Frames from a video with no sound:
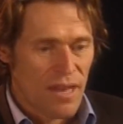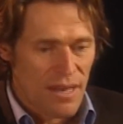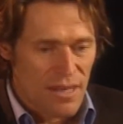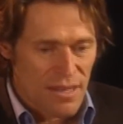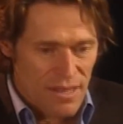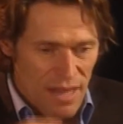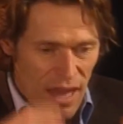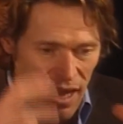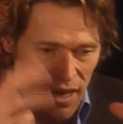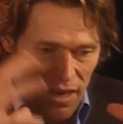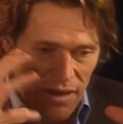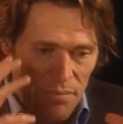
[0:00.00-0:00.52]
they
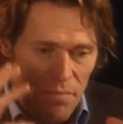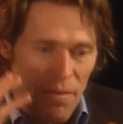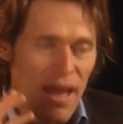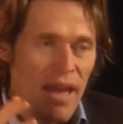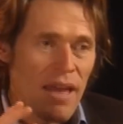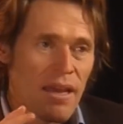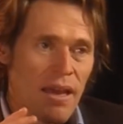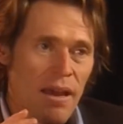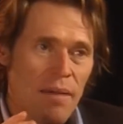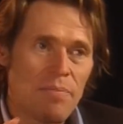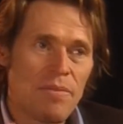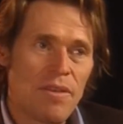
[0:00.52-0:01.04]
designed a
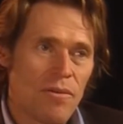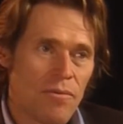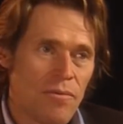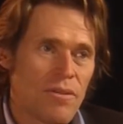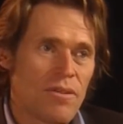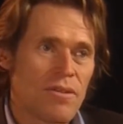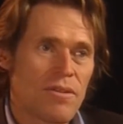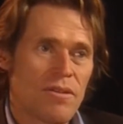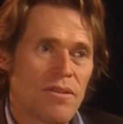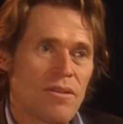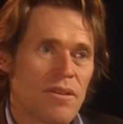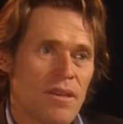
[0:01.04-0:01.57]
makeup that
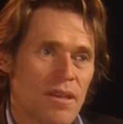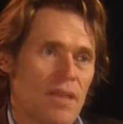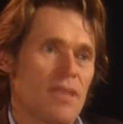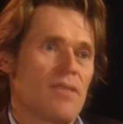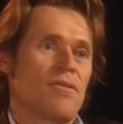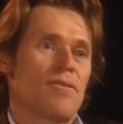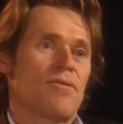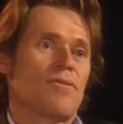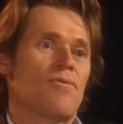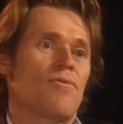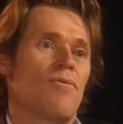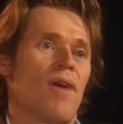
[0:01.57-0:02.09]
was
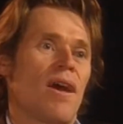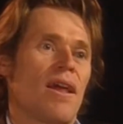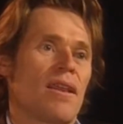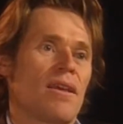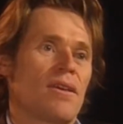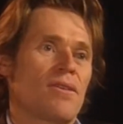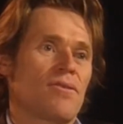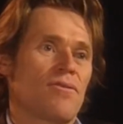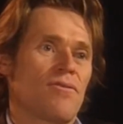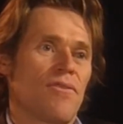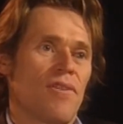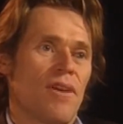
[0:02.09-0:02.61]
it's
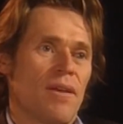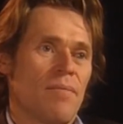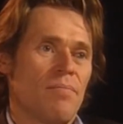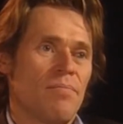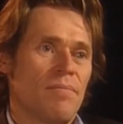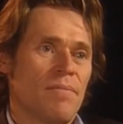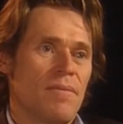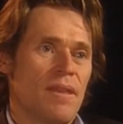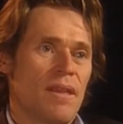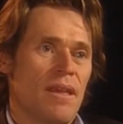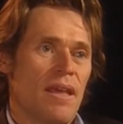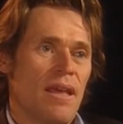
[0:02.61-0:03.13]
quite extreme,